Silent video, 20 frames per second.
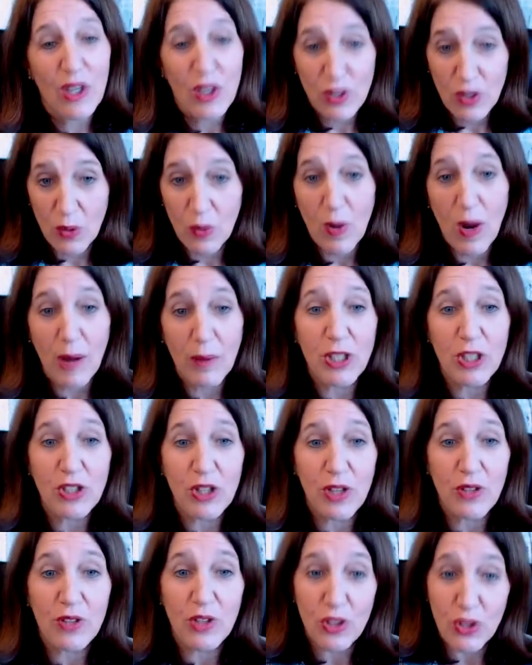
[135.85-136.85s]
So while we
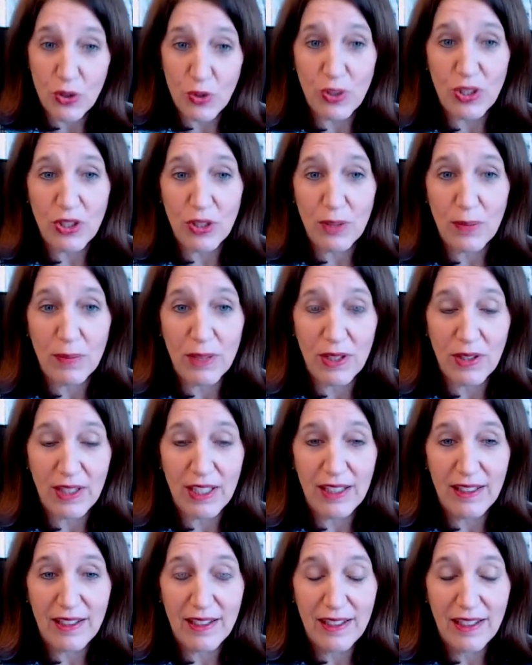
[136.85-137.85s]
chose a short-term
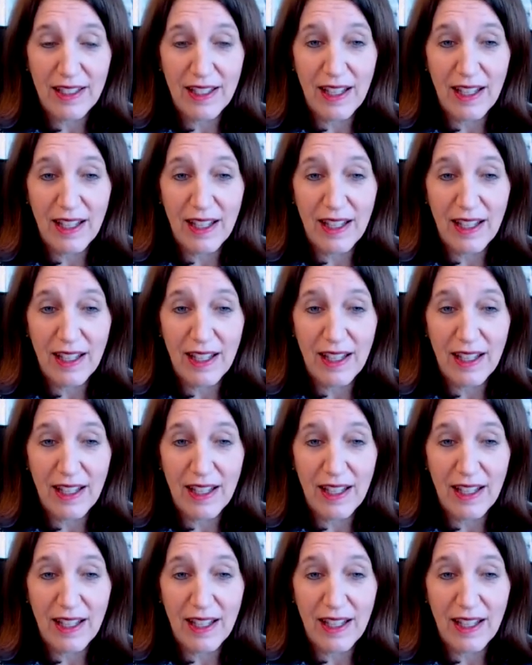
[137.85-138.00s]
period